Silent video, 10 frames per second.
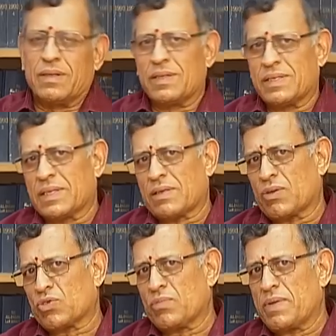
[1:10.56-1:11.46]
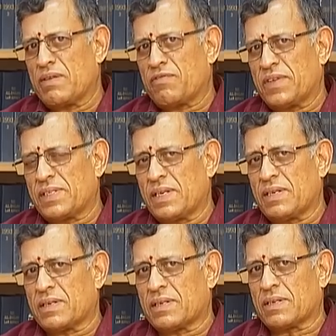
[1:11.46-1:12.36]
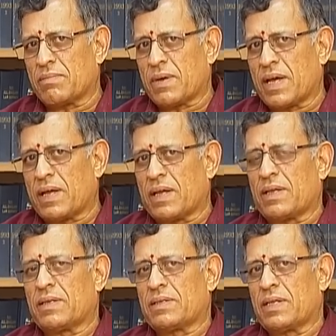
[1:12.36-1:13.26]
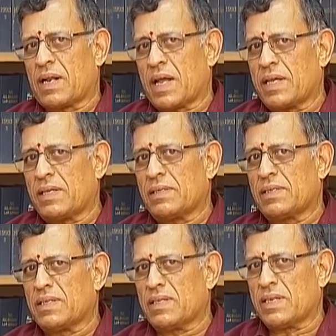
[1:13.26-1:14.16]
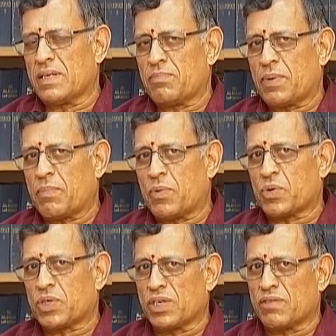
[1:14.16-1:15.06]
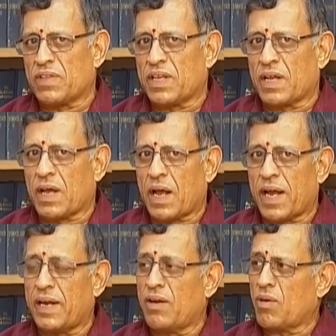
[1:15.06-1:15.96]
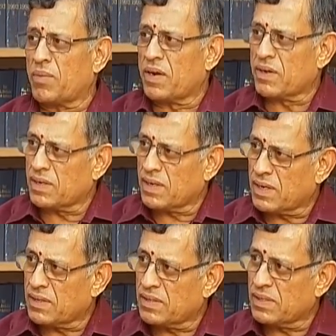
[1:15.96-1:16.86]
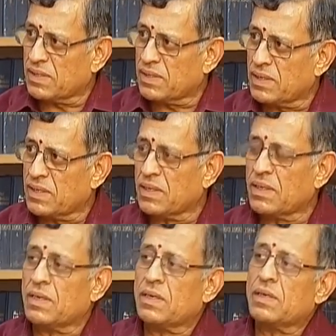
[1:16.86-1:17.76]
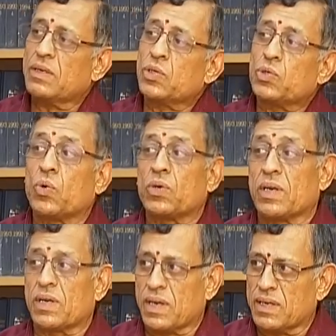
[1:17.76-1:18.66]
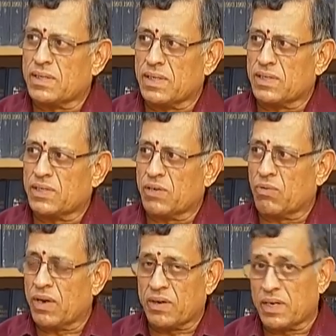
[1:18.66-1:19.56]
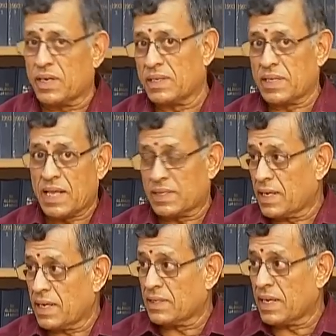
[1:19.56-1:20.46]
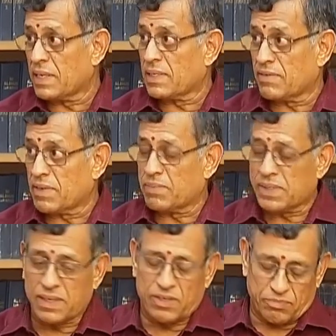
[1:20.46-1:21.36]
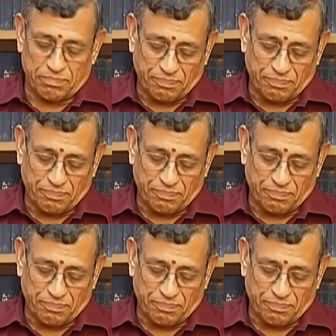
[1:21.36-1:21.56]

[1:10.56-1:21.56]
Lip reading: This has also been facilitated by the rise in the proportion of the high denomination currencies in the total currency in circulation. It is as high as 87%.